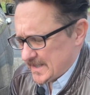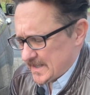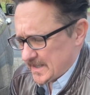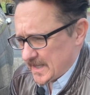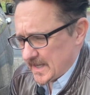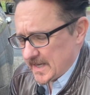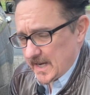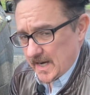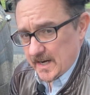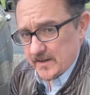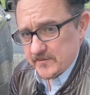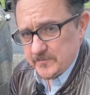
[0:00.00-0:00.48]

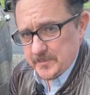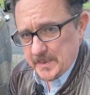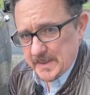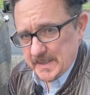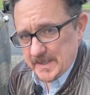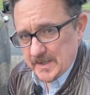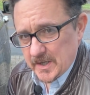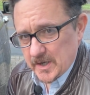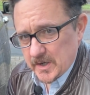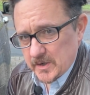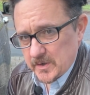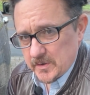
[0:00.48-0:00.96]
They have
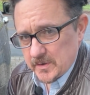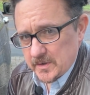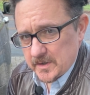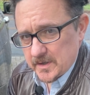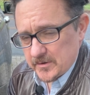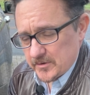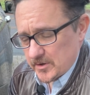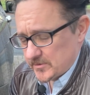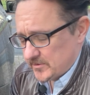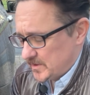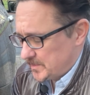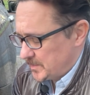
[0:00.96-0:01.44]
been known,
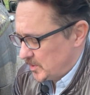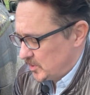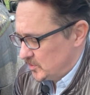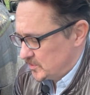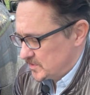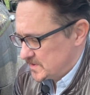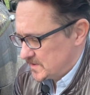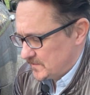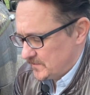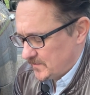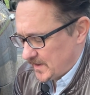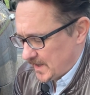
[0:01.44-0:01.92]
there are
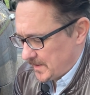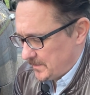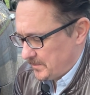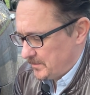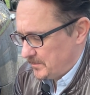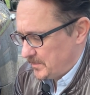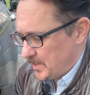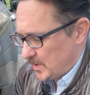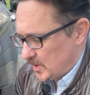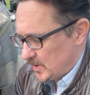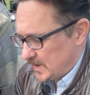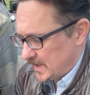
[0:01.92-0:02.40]
reports of them
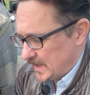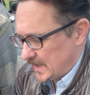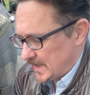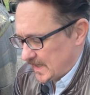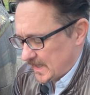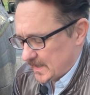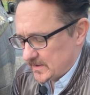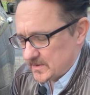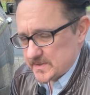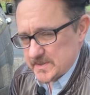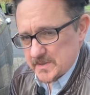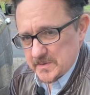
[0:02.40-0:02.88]
burning
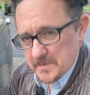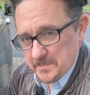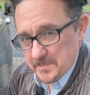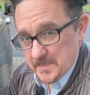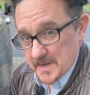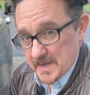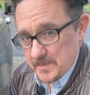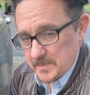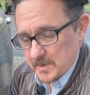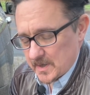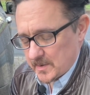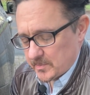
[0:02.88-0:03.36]
out, so it
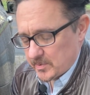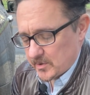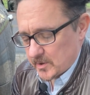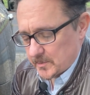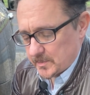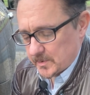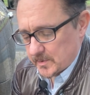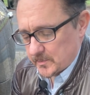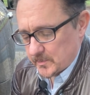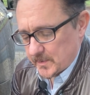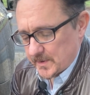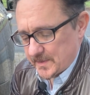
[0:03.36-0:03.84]
may be a
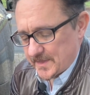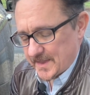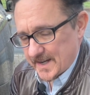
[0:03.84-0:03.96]
problem with